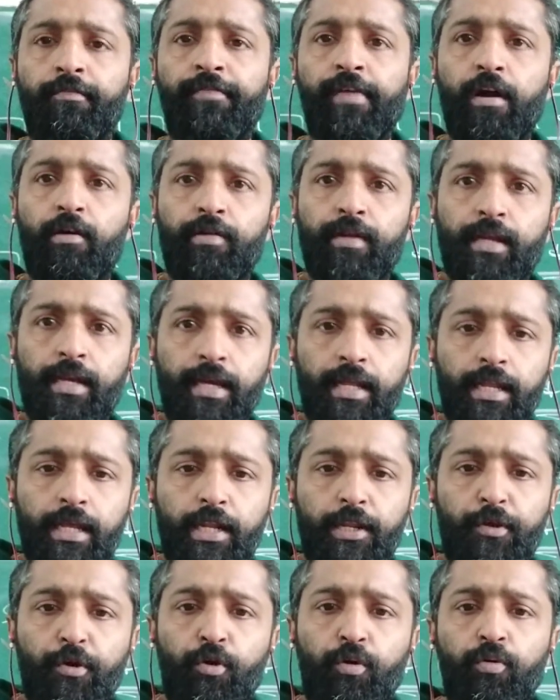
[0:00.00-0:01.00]
We have
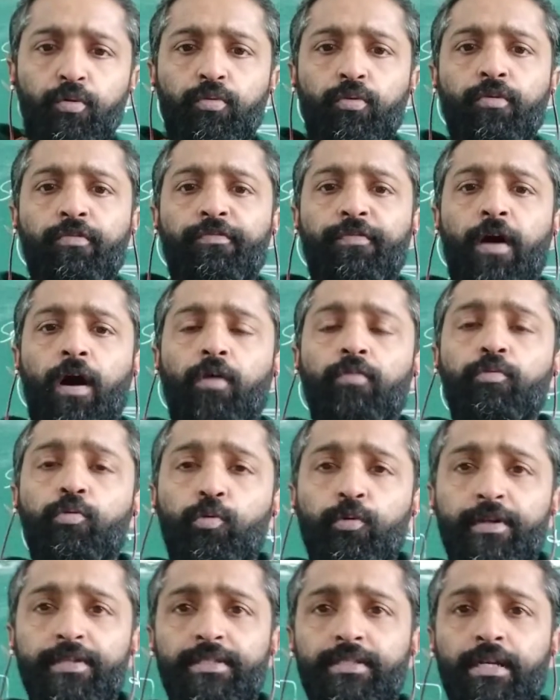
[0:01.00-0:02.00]
Galileo,
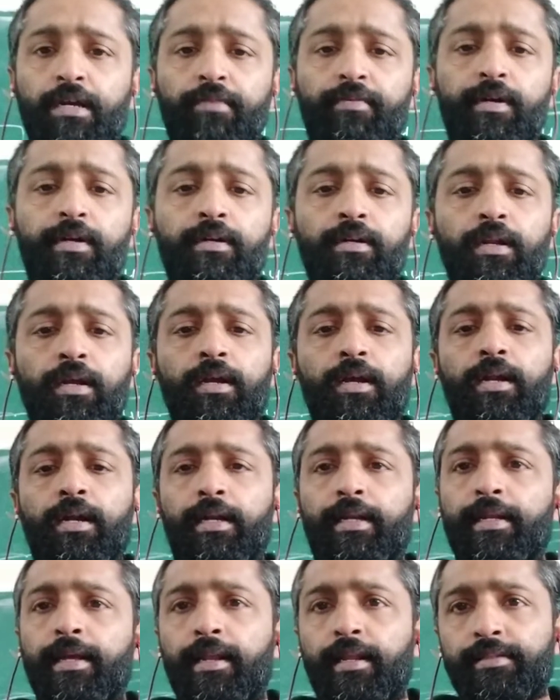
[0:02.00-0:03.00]
who
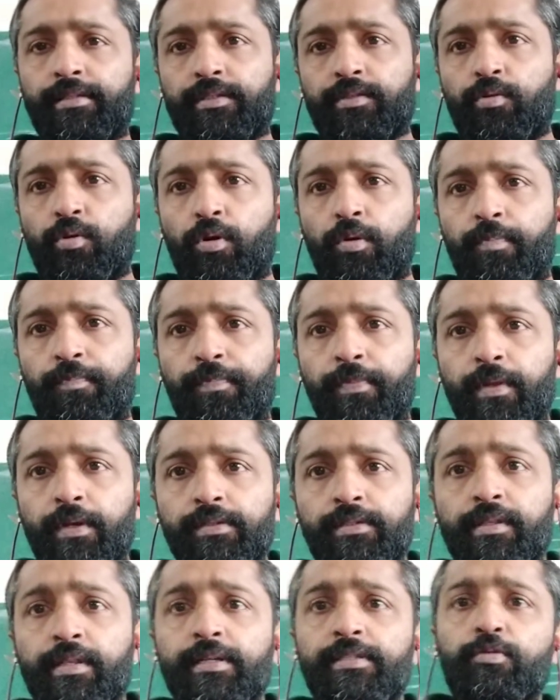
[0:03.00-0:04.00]
discovered telescope.
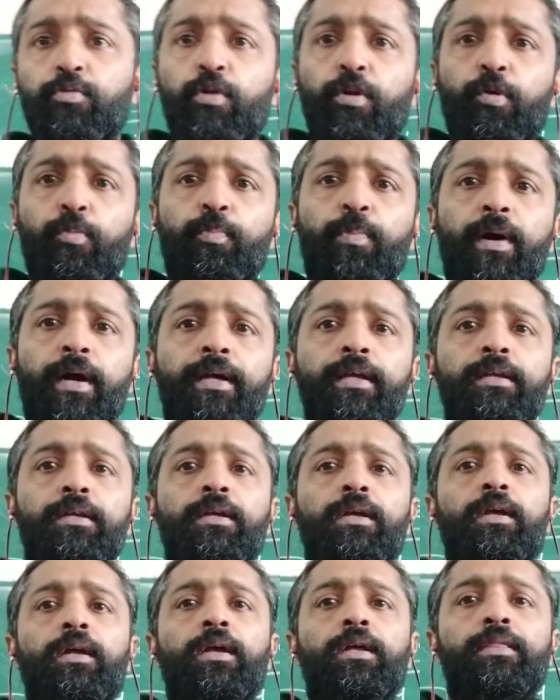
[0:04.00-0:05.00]
So that's what you by
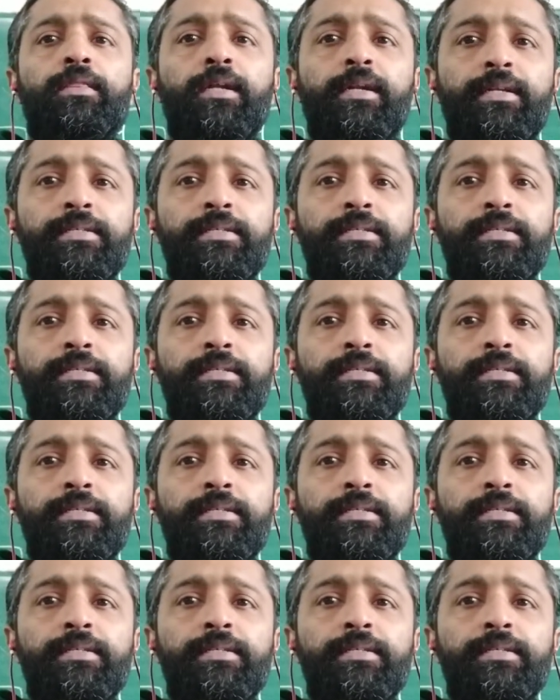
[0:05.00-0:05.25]
the